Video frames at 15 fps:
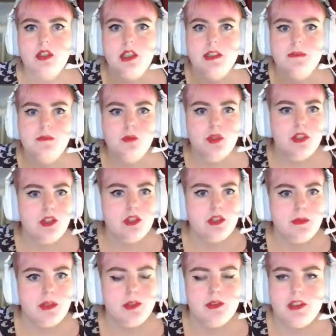Left, we talked
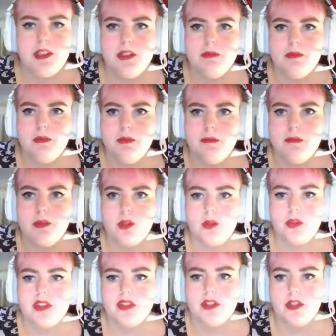about that before
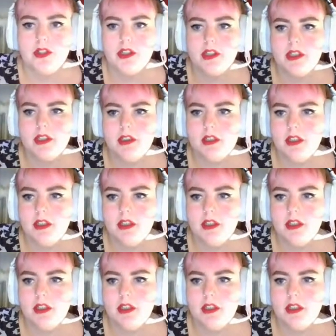we started.